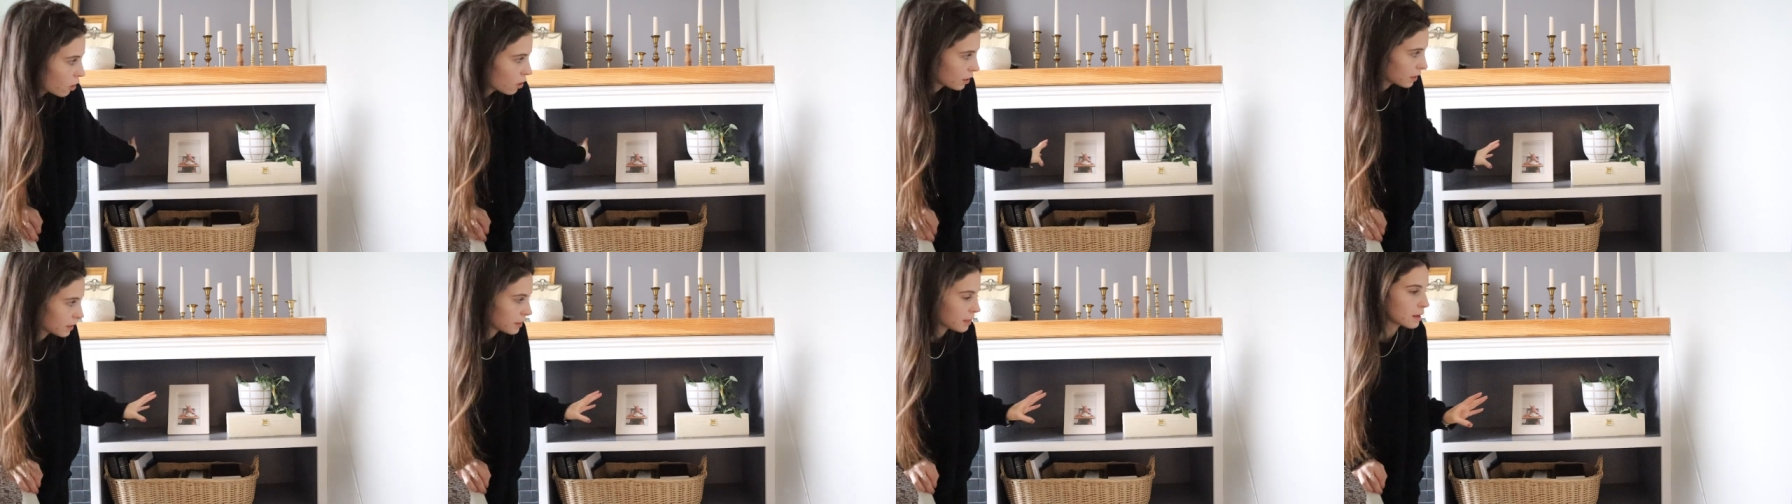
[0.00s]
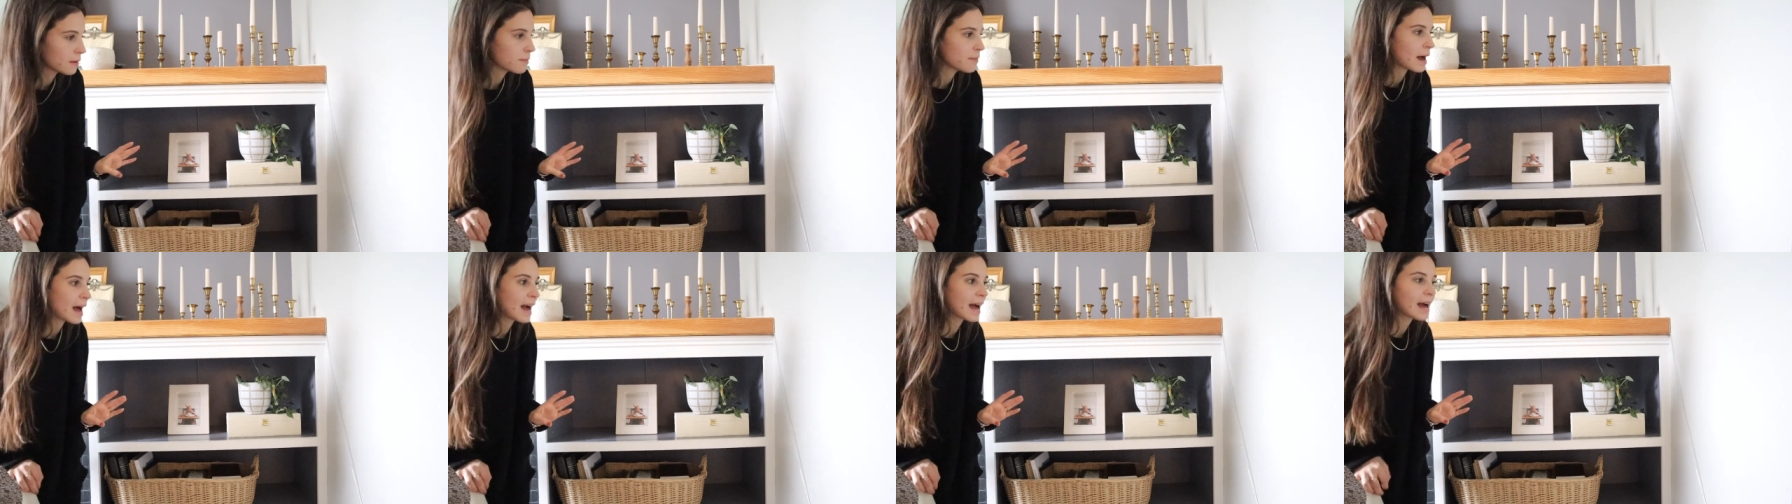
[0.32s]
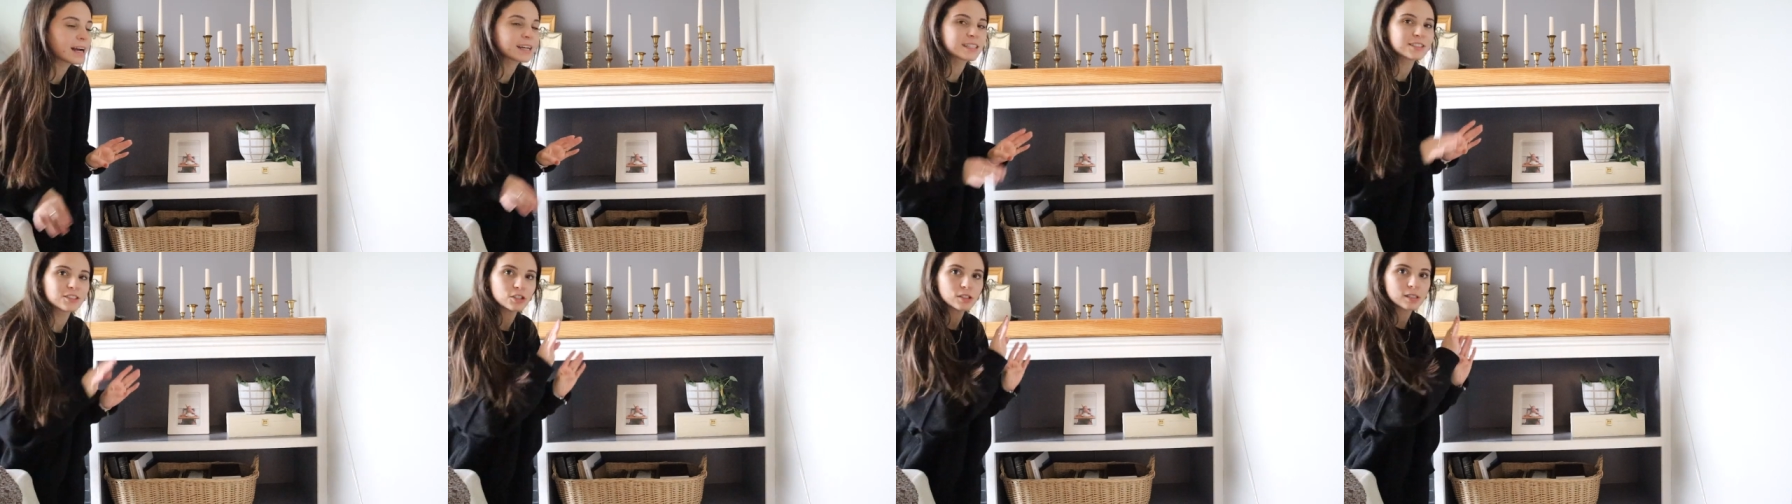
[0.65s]
all in the
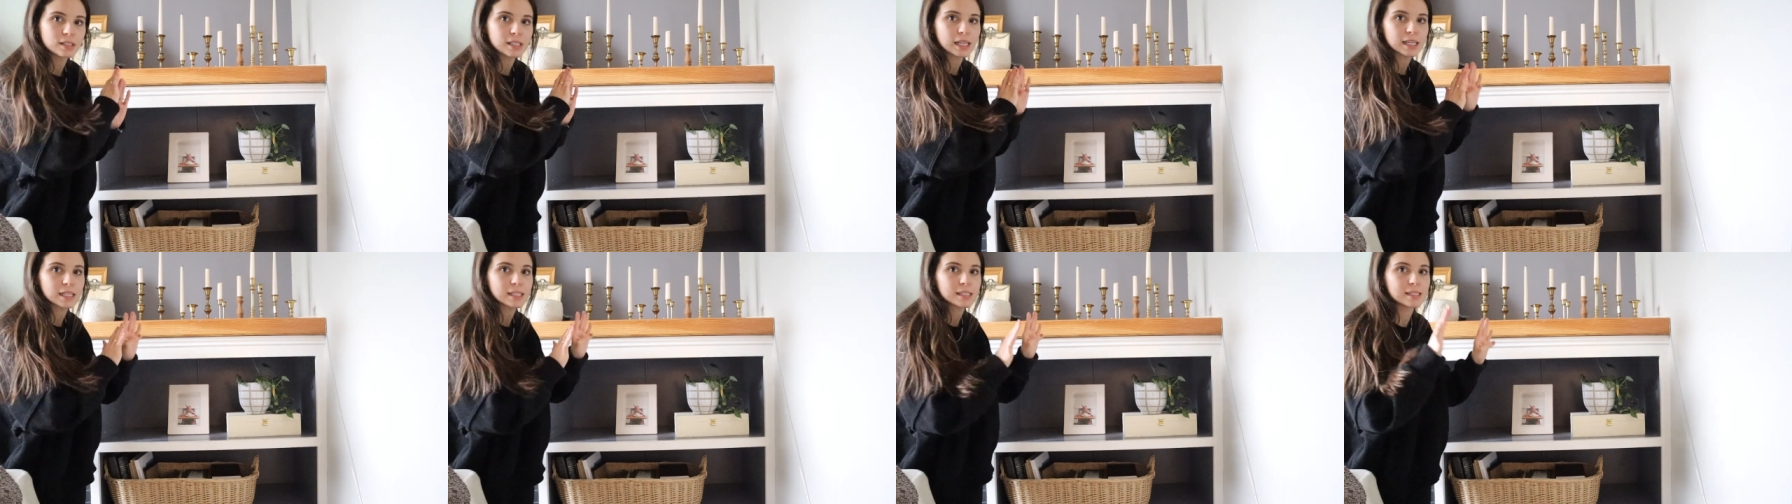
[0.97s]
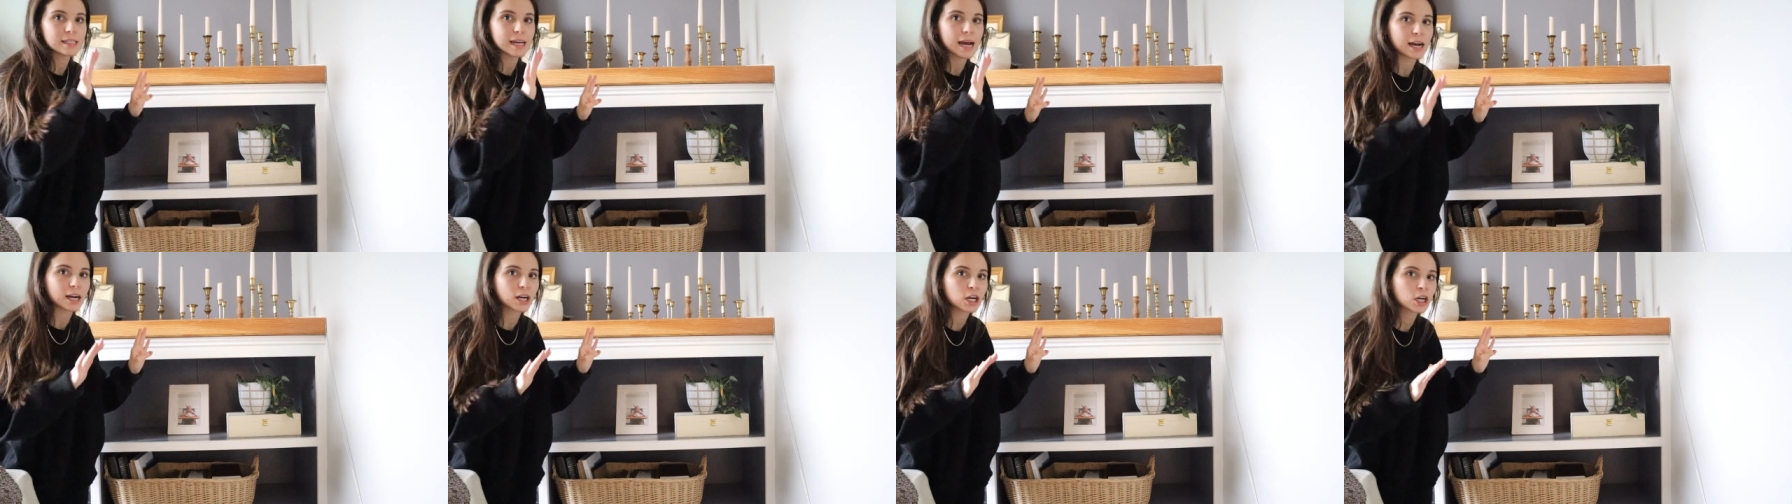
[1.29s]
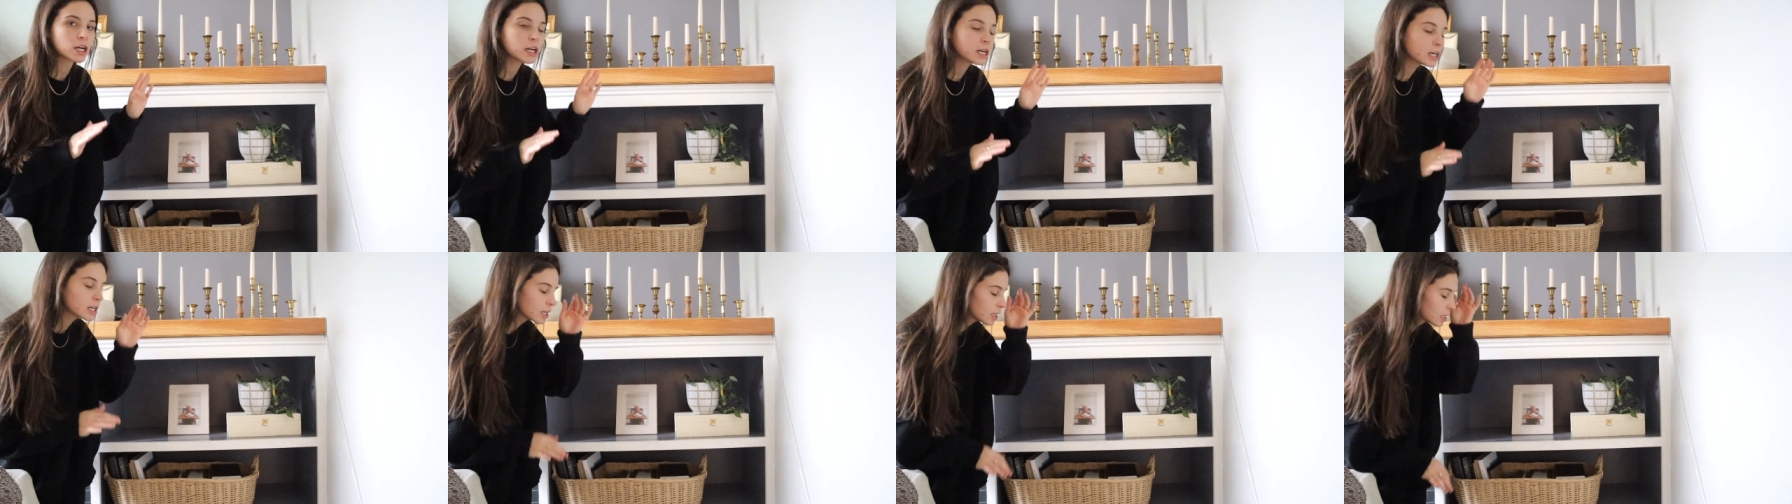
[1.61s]
back, just like
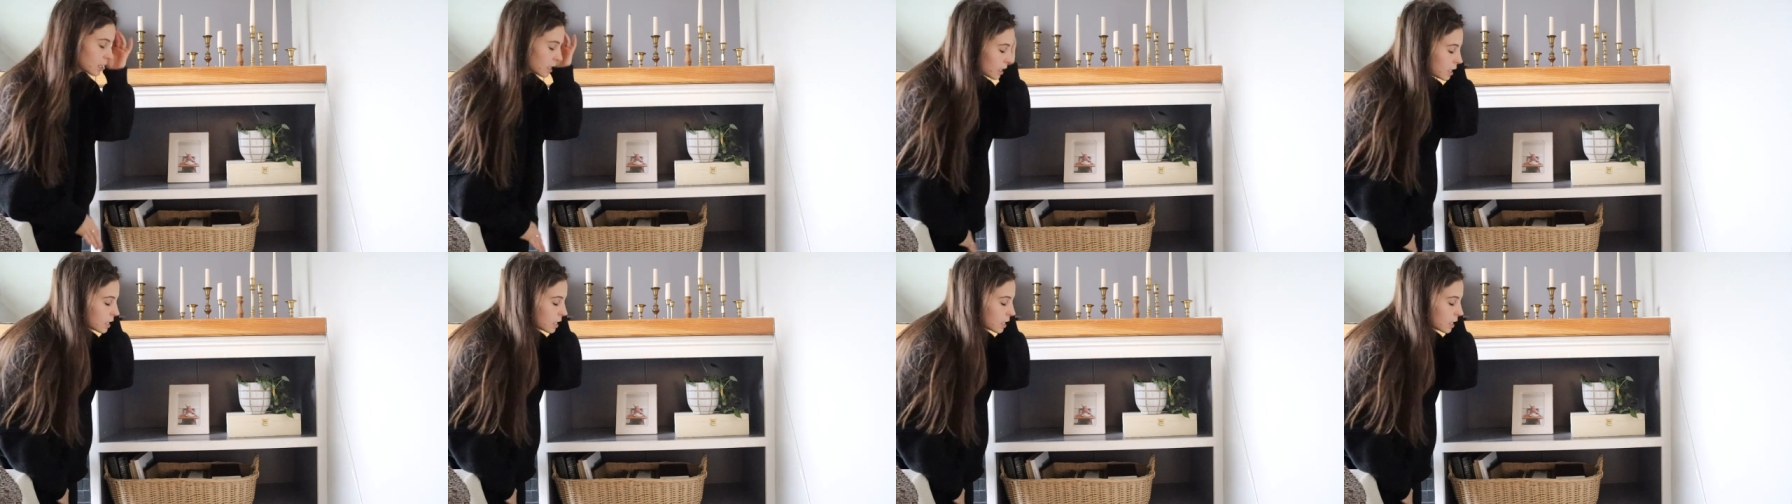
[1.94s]
staggered.